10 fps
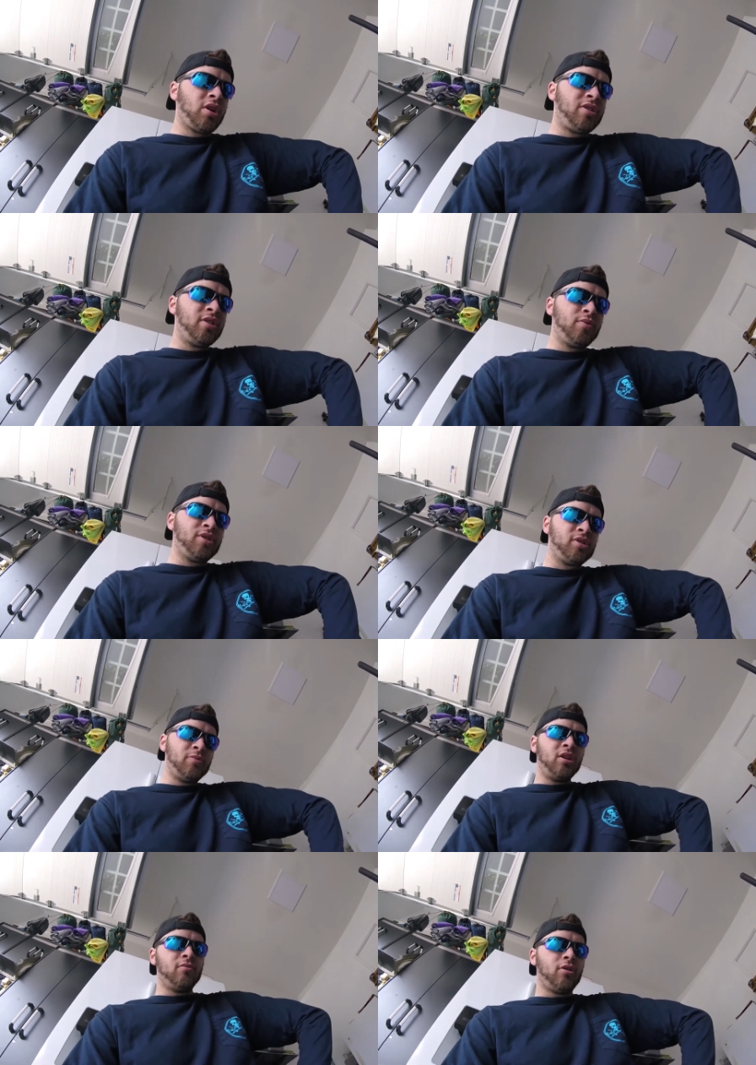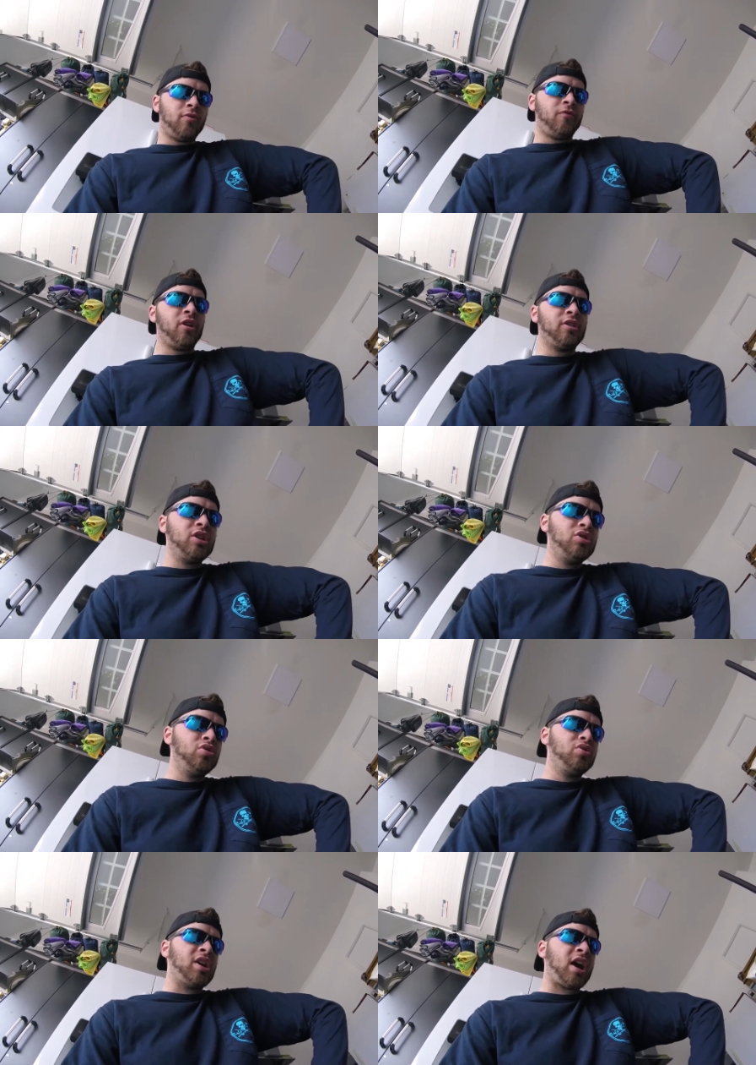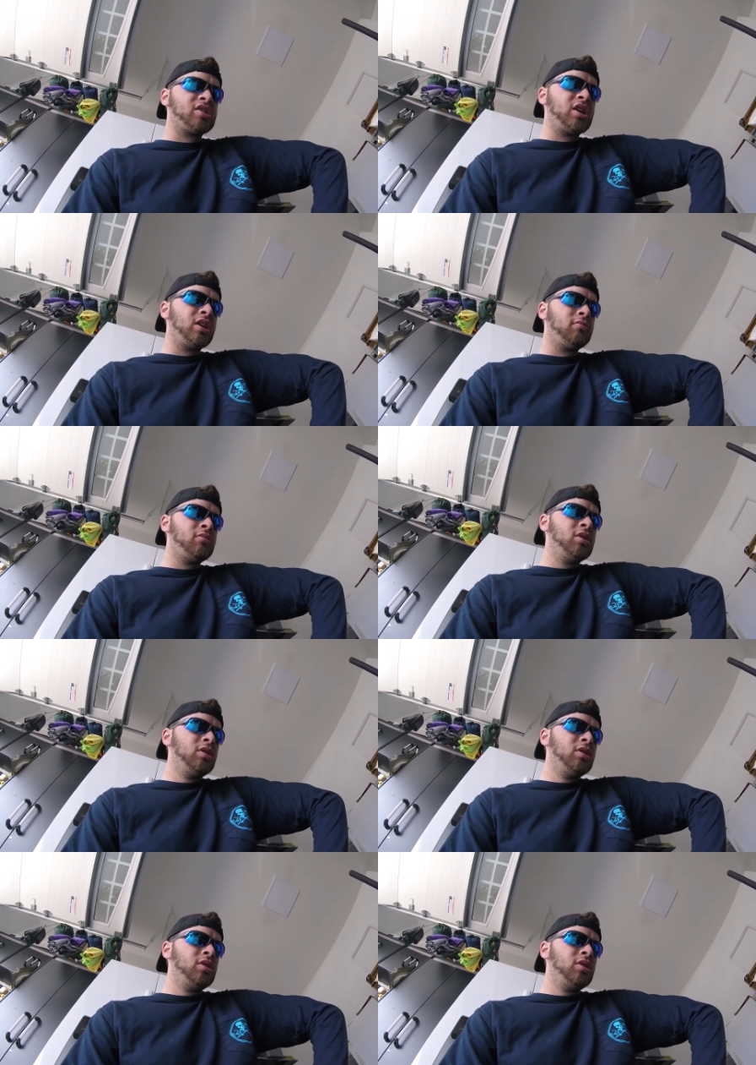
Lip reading: I think with this being a fairly new dash cam,